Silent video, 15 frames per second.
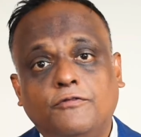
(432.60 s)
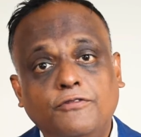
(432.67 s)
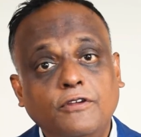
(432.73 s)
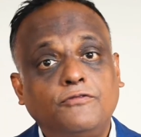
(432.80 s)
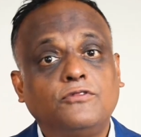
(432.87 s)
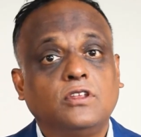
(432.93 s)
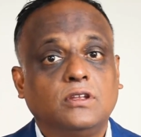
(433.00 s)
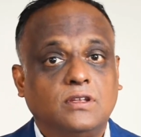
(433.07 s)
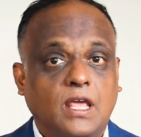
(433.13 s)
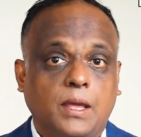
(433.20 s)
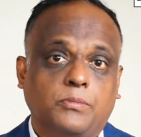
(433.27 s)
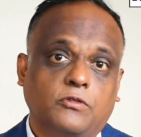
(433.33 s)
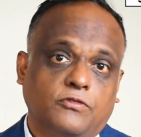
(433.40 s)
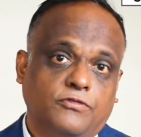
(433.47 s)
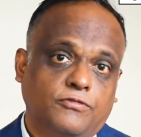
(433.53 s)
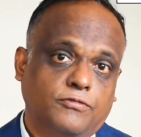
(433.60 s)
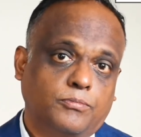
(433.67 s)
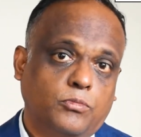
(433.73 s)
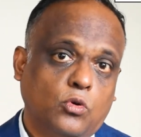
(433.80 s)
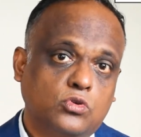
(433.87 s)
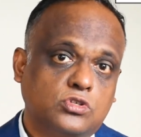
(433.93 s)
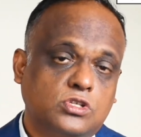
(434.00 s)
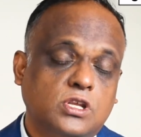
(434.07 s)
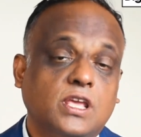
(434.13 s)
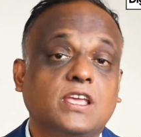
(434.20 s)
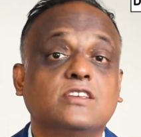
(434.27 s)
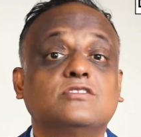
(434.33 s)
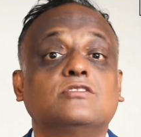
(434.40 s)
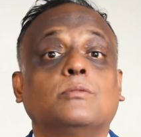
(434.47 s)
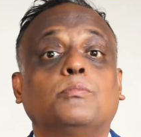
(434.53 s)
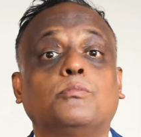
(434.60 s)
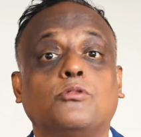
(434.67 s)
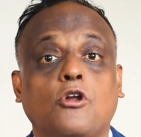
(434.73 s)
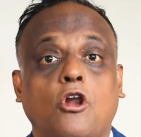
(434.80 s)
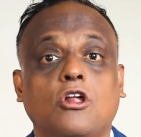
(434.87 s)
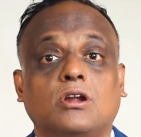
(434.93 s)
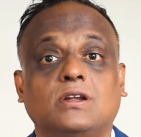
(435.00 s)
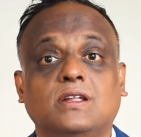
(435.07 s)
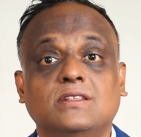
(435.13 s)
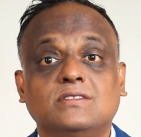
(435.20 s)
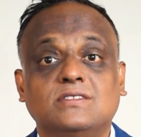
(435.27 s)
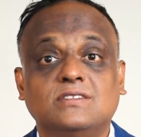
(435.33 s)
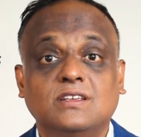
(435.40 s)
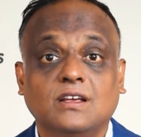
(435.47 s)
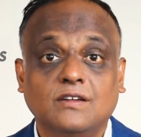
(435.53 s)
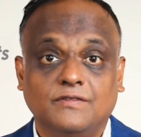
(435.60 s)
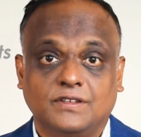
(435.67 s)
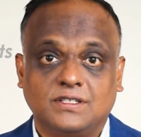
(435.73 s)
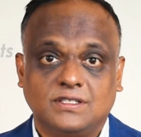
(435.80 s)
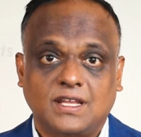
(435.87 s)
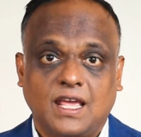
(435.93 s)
fifth type of post is the product and service